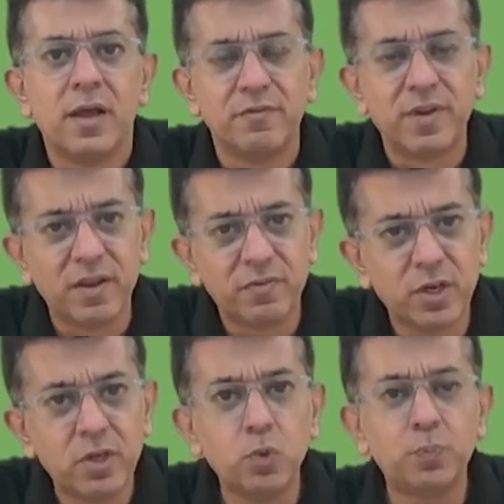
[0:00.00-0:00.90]

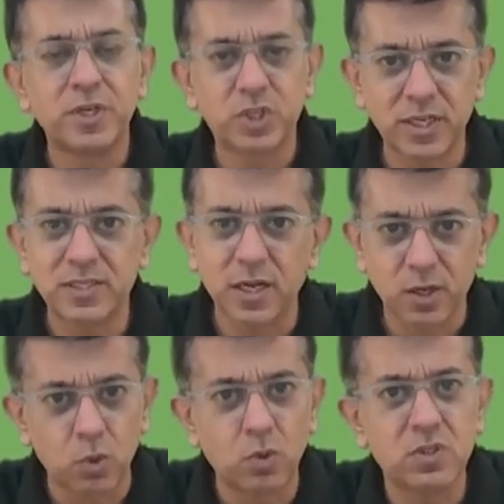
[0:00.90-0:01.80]
Whenever you purchase our
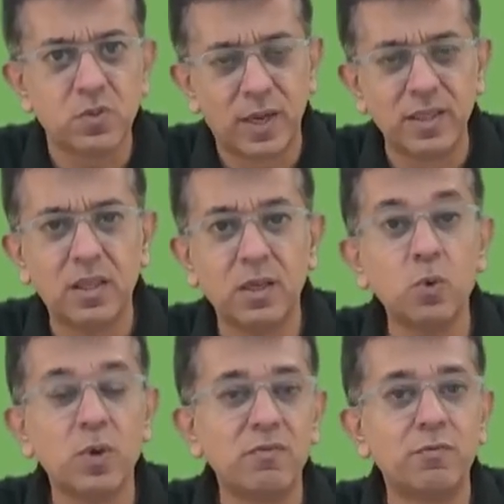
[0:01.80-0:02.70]
course, one thing,
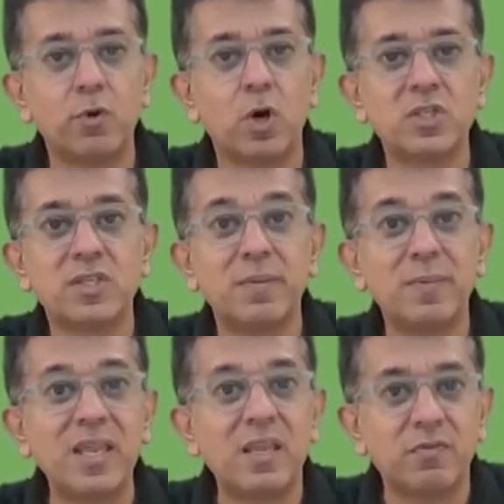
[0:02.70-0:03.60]
you can watch them
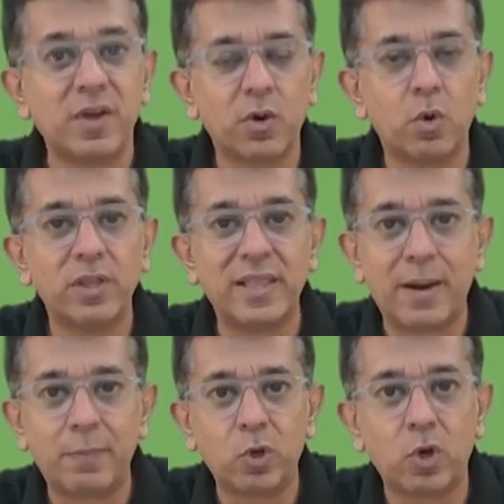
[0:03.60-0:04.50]
anywhere on
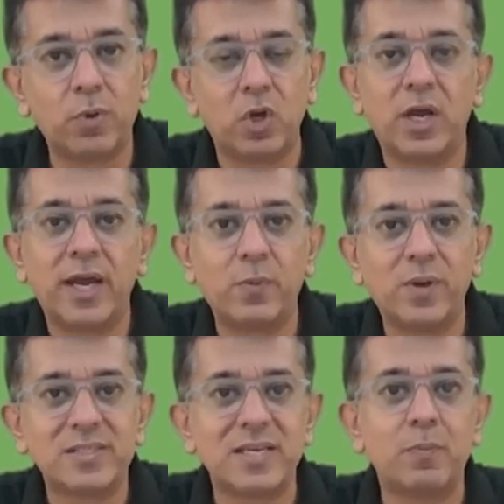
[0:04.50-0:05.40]
laptop, on
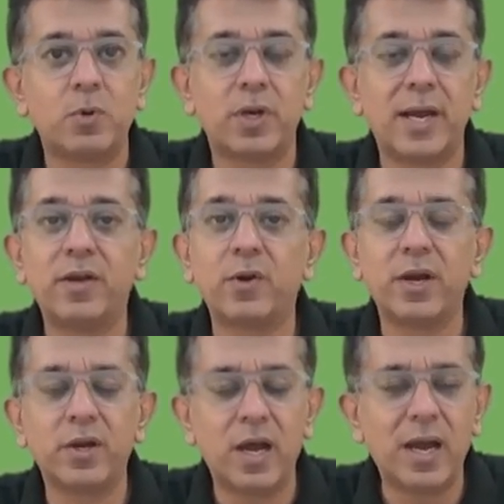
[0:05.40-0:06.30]
iOS app, on
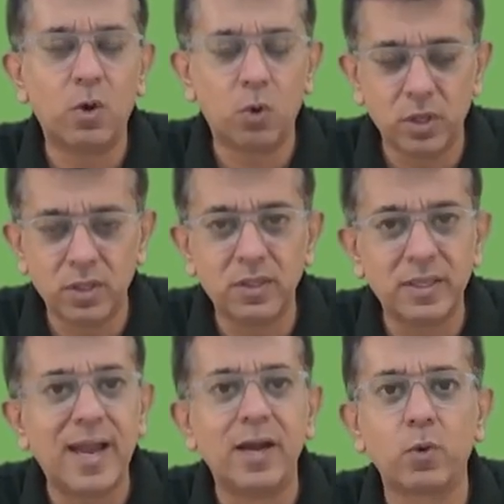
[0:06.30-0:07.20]
Android, on
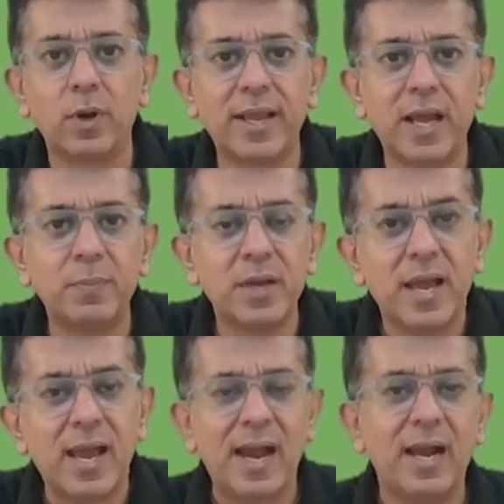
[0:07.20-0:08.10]
the Android app.
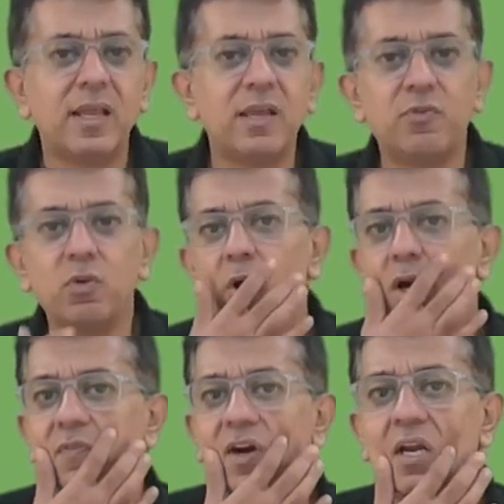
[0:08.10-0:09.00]
And if you
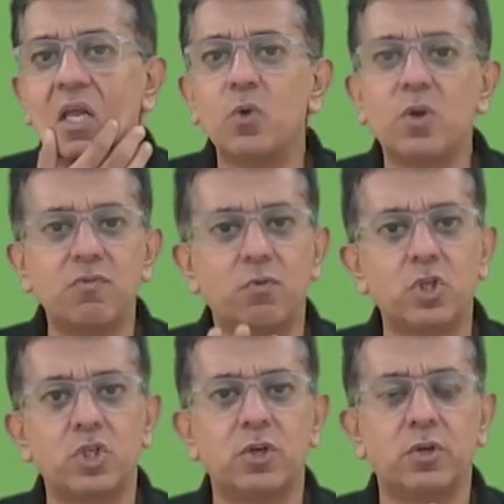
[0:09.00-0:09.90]
want, one day you can
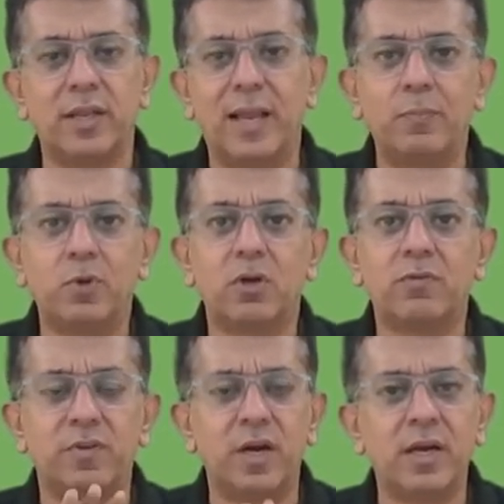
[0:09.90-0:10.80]
watch it on the
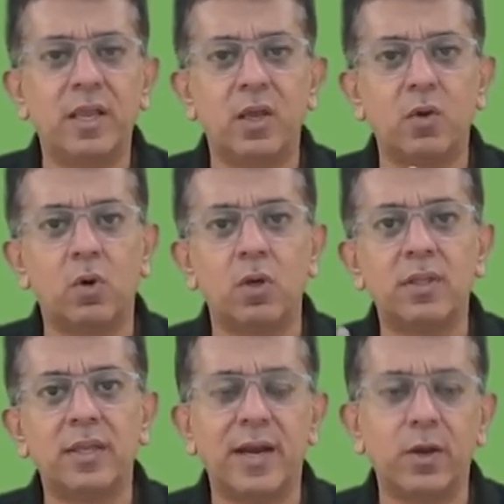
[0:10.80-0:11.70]
laptop, one day
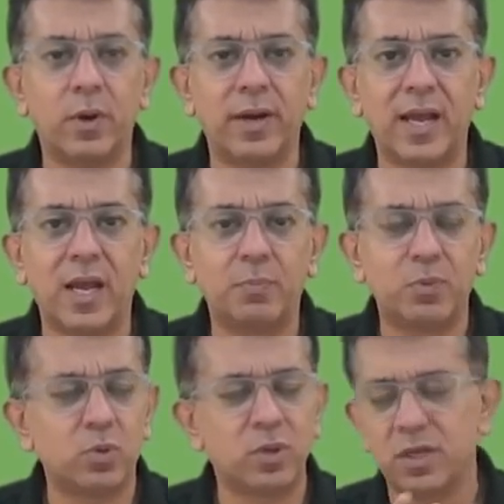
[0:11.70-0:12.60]
on the Android app.
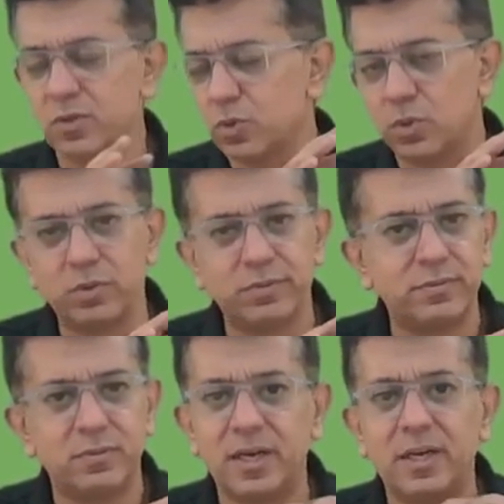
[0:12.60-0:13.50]
Okay, so
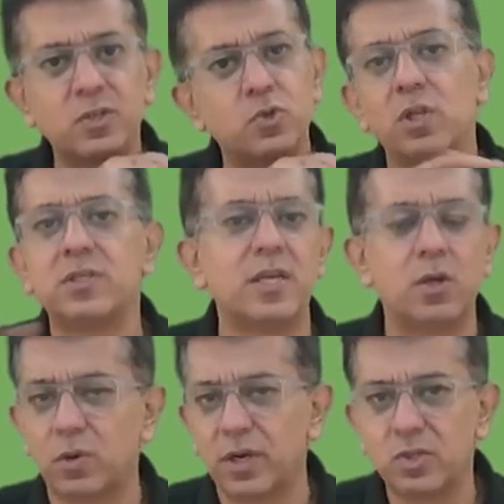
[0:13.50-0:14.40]
it is all
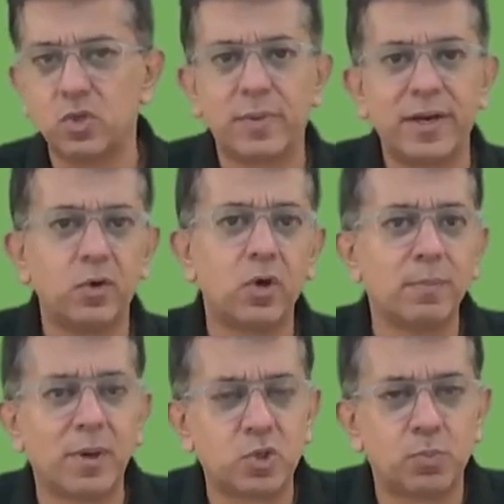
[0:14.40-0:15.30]
synchronized. You might not
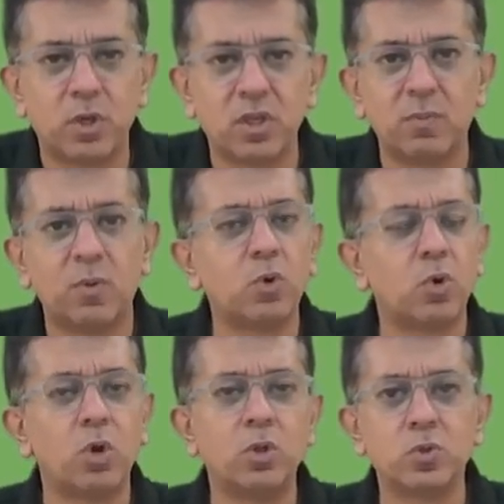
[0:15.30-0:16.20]
much bother about
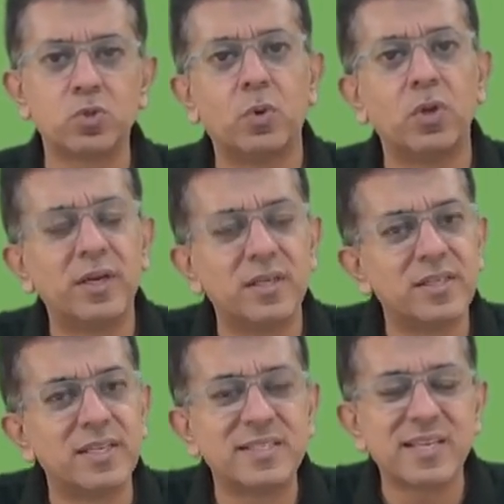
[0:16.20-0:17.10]
all those small little
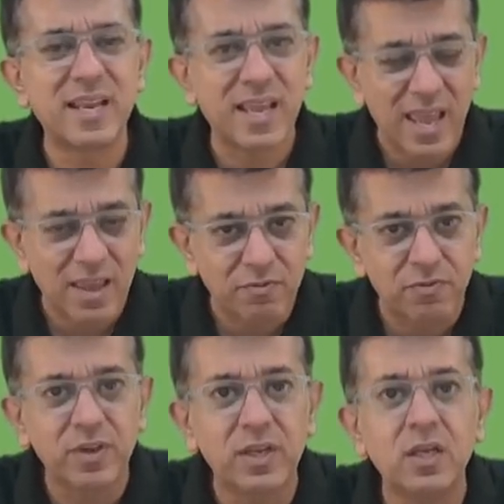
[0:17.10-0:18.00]
things. And
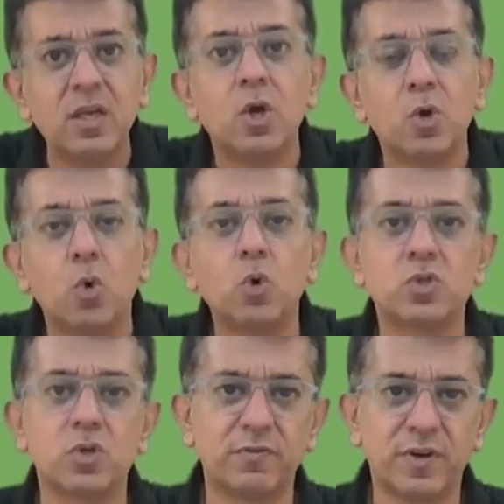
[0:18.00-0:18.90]
every
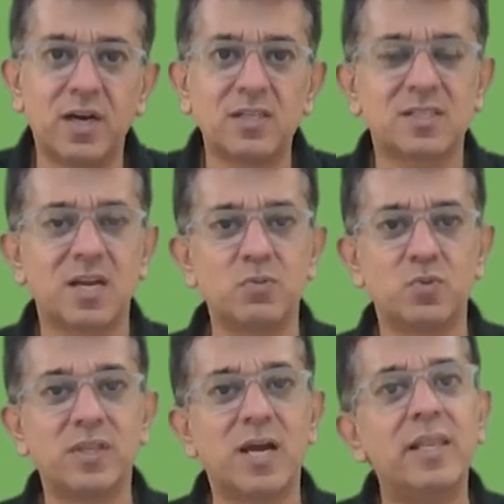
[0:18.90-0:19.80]
course of ours comes
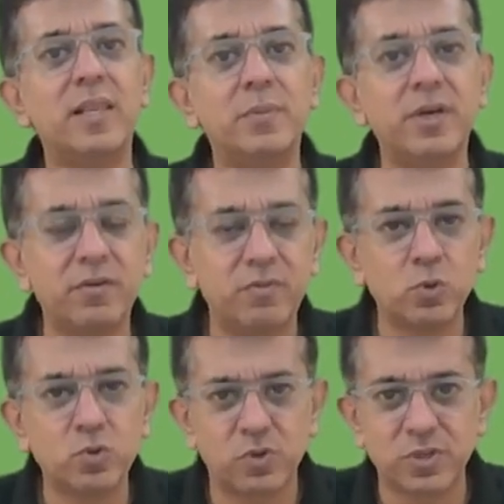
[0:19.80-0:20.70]
with unlimited
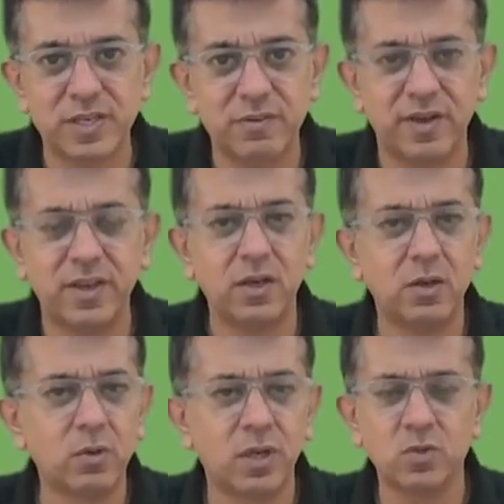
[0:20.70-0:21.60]
views for CA Final.
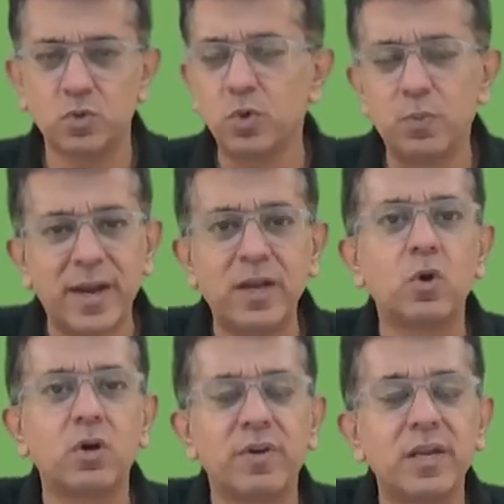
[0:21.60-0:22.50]
Okay, so you might
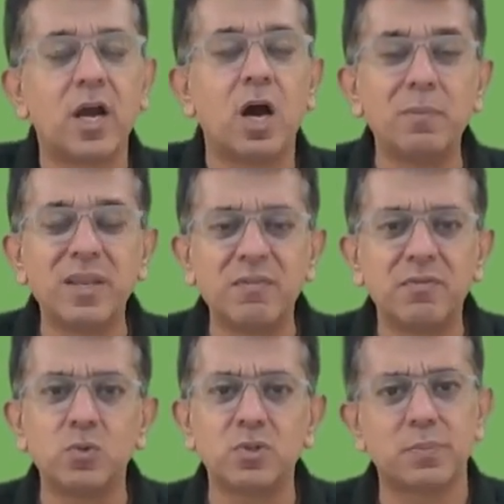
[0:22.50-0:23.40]
not worry how many
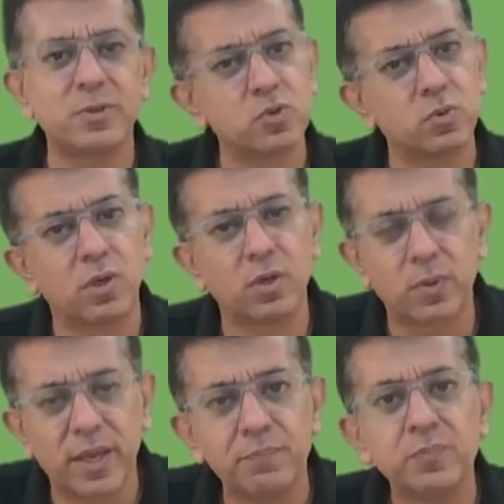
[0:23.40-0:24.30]
views up and so on.
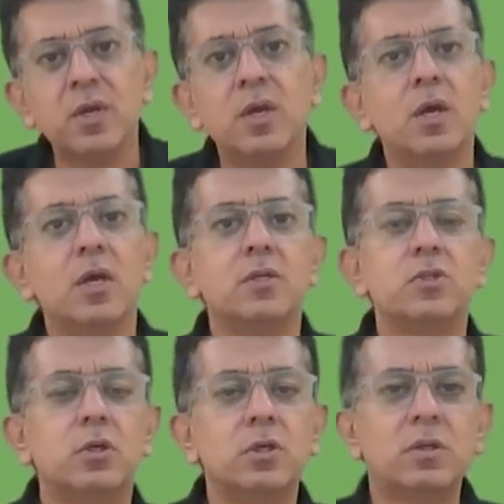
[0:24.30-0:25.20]
Okay,
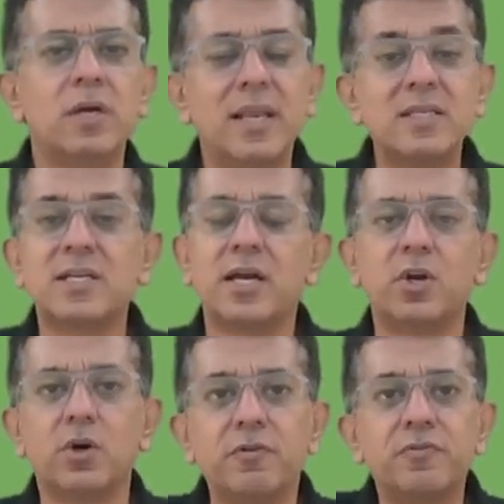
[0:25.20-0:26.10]
so let's start
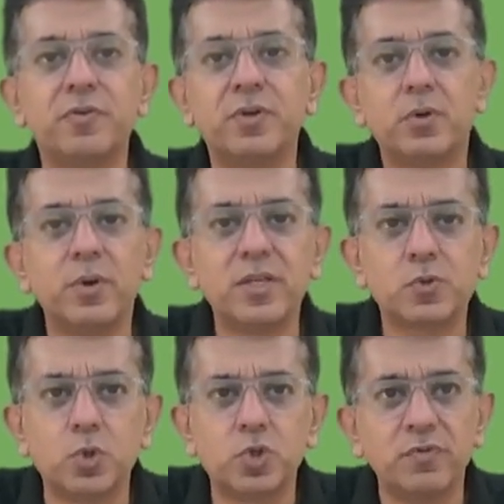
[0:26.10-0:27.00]
it off today's
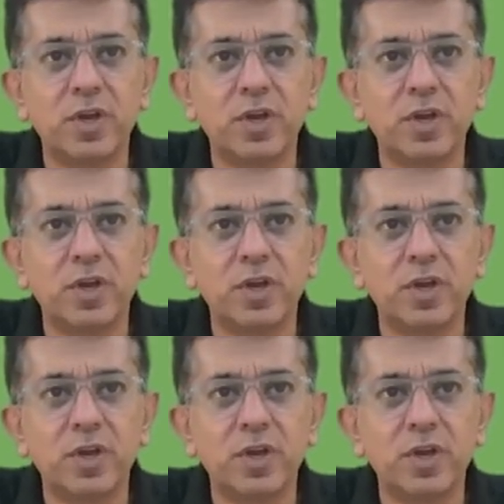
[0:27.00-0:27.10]
question.